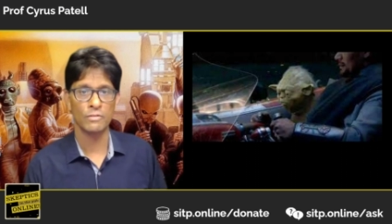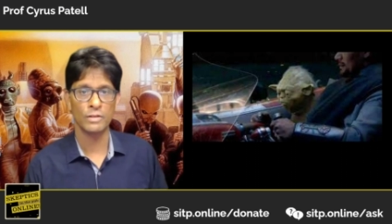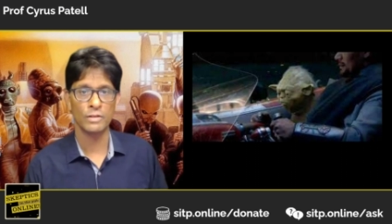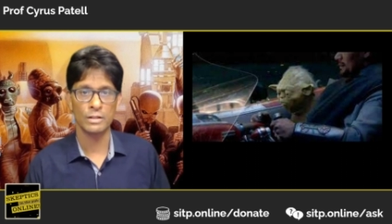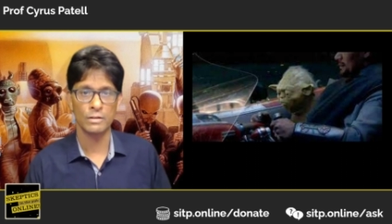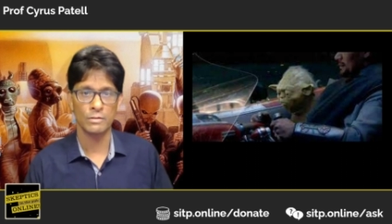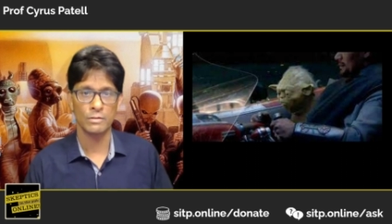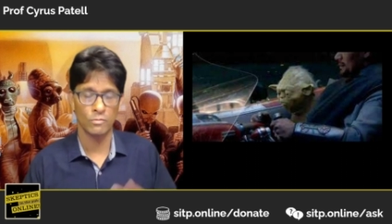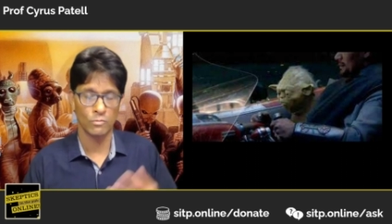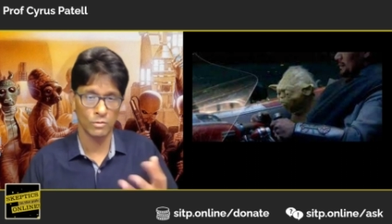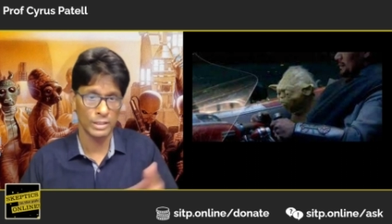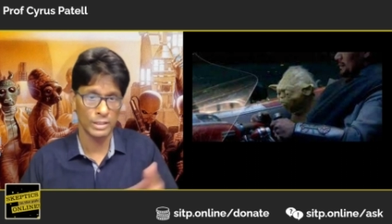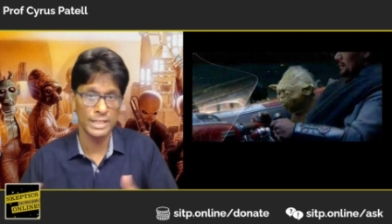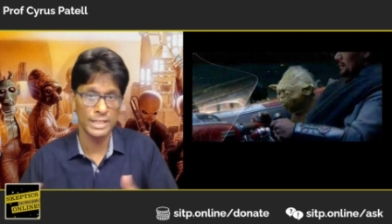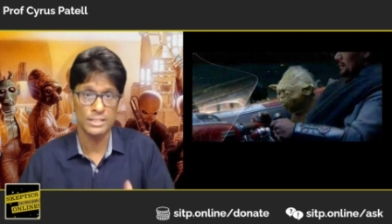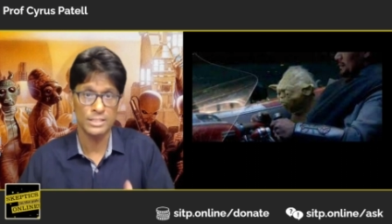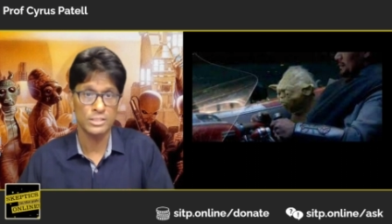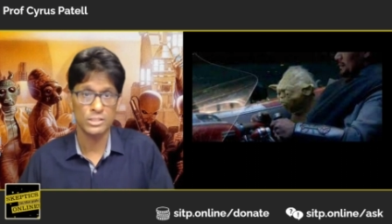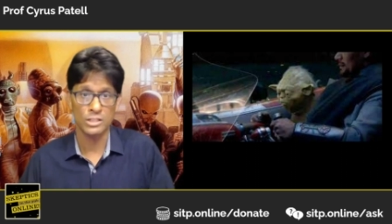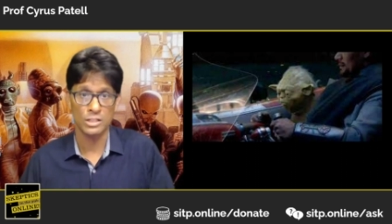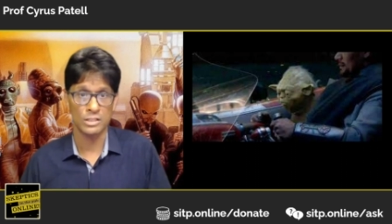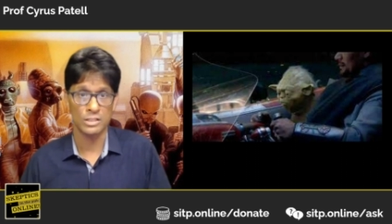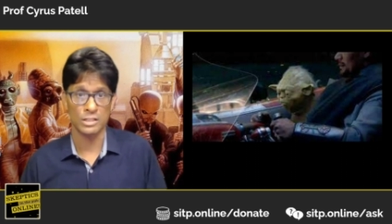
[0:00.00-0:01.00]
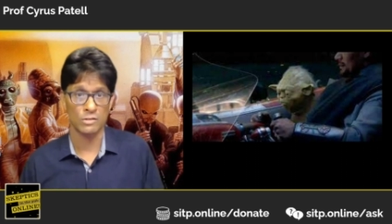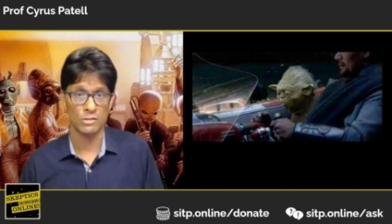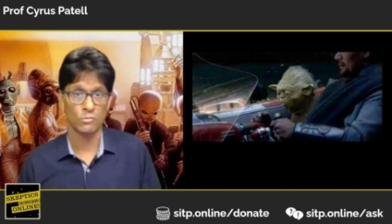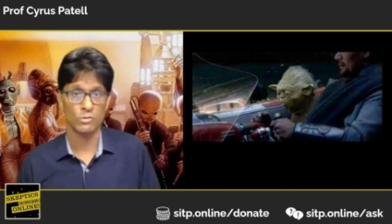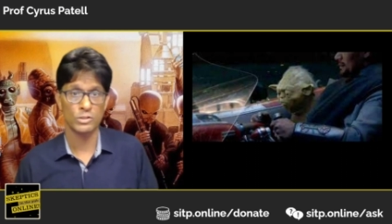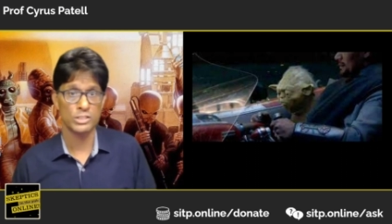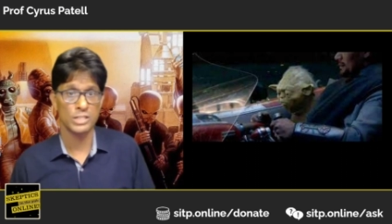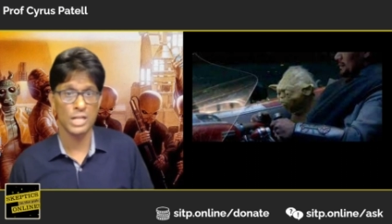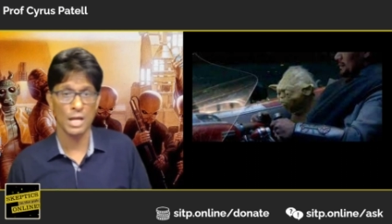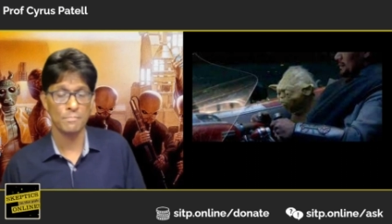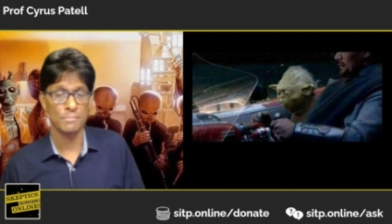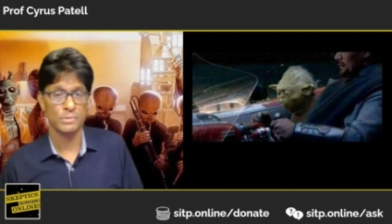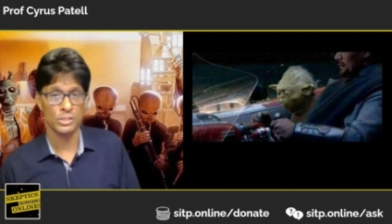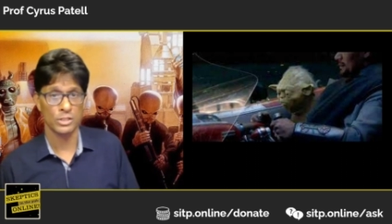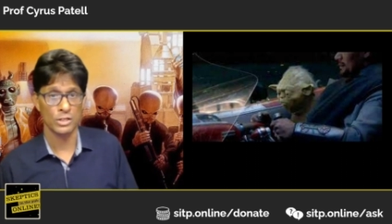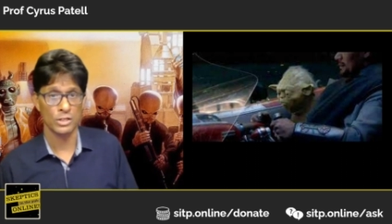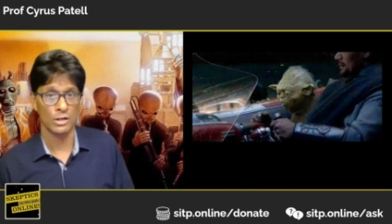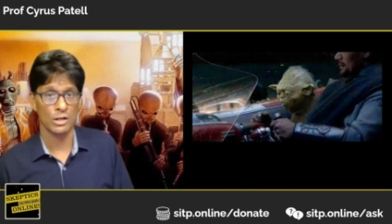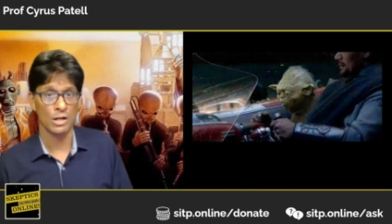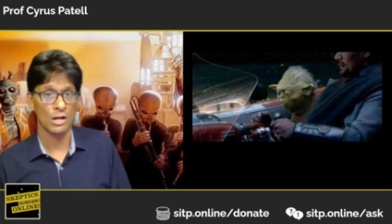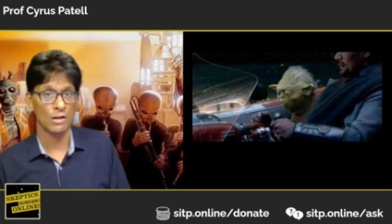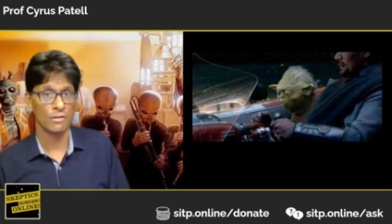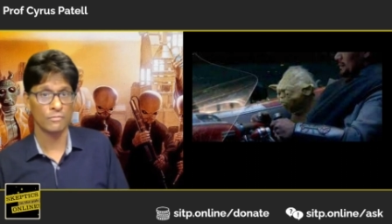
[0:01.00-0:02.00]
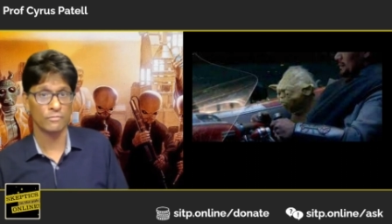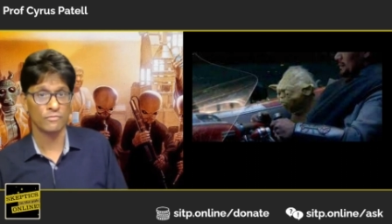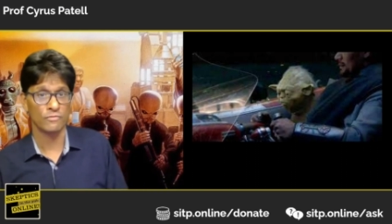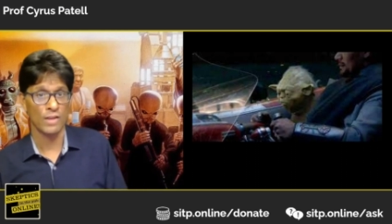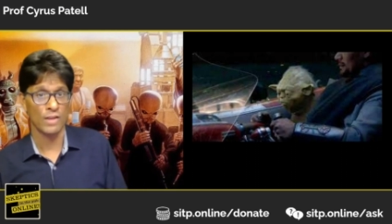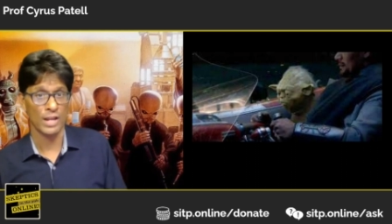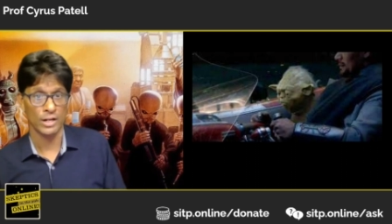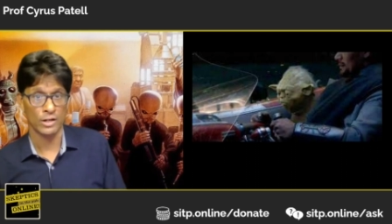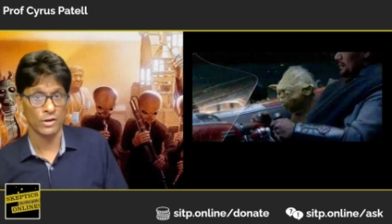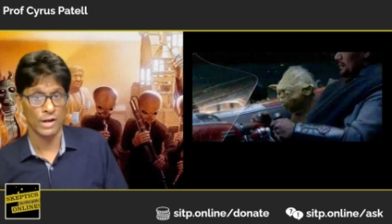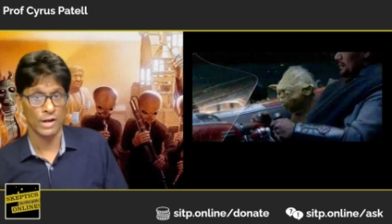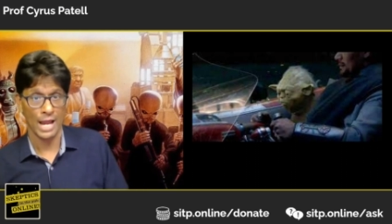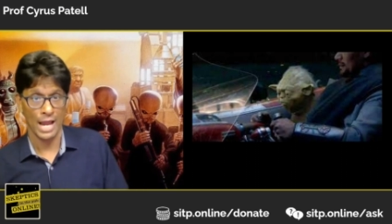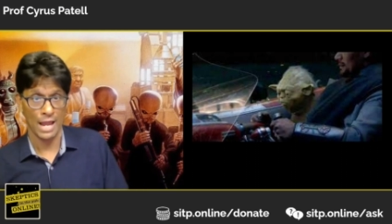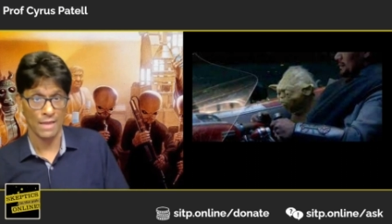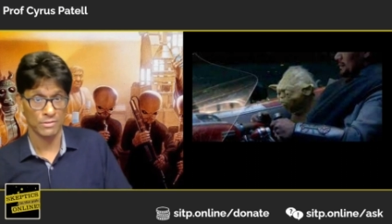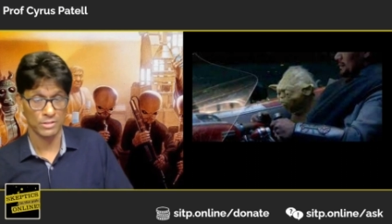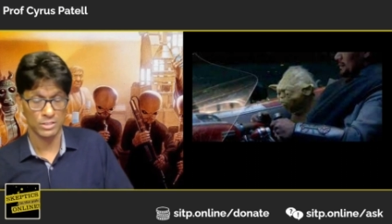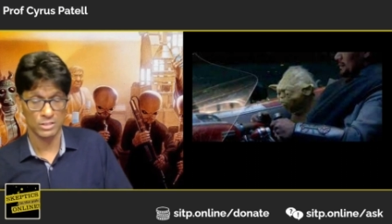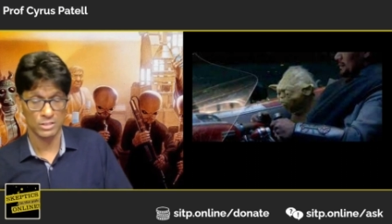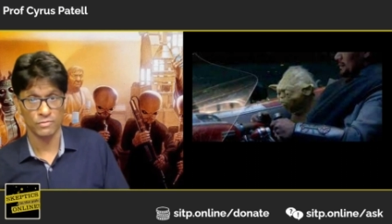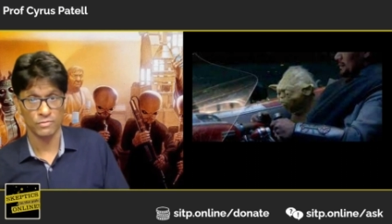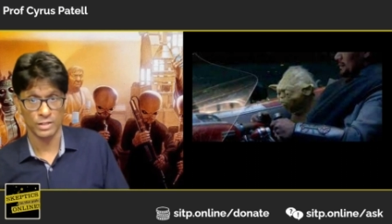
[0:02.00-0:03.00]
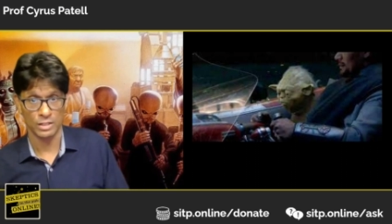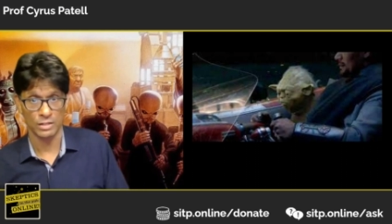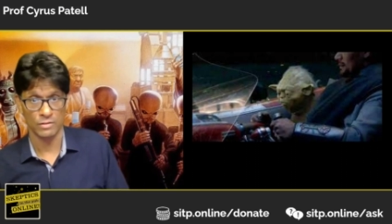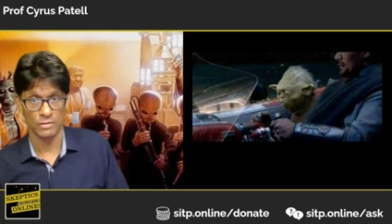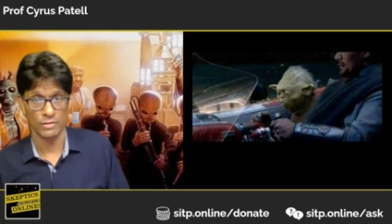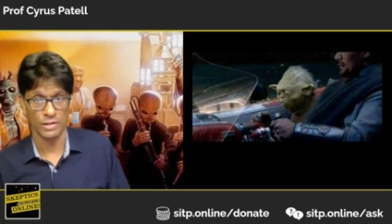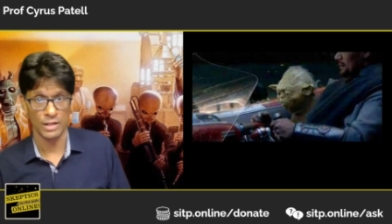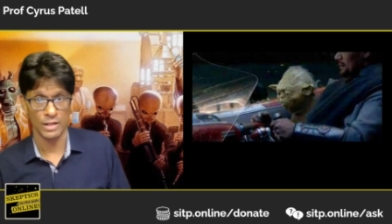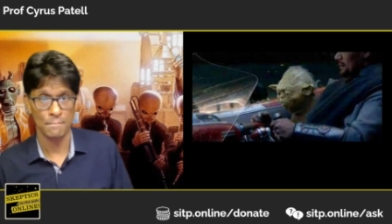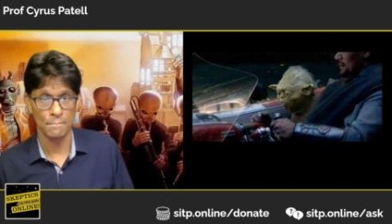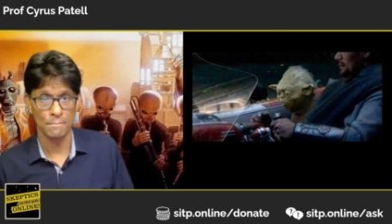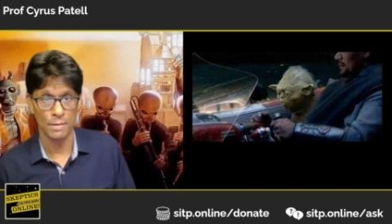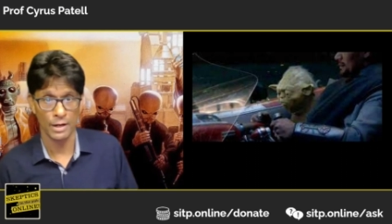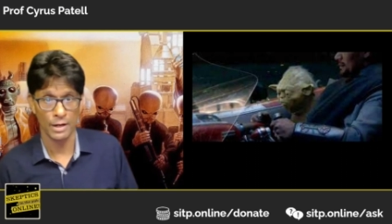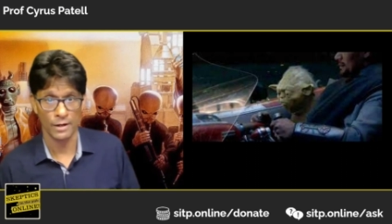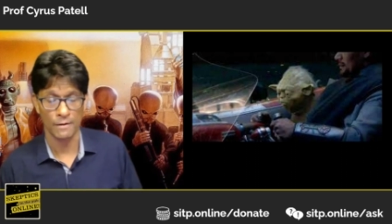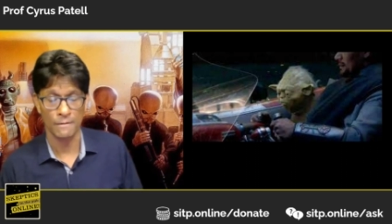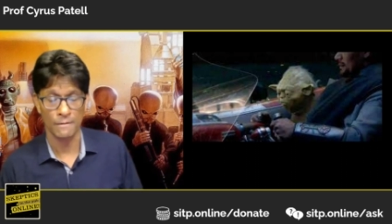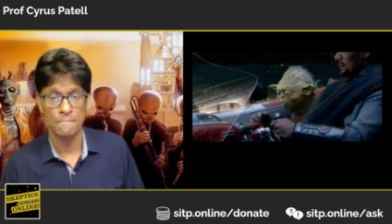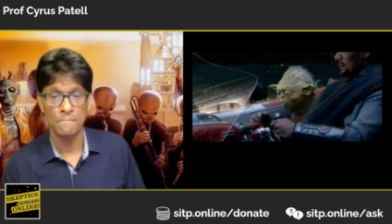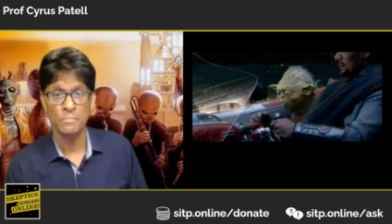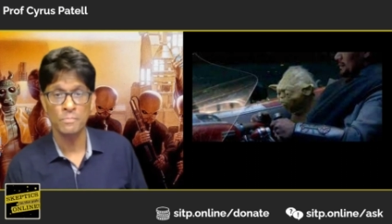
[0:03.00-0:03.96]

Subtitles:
leads to the redemption of Vader and the defeat of the Empire.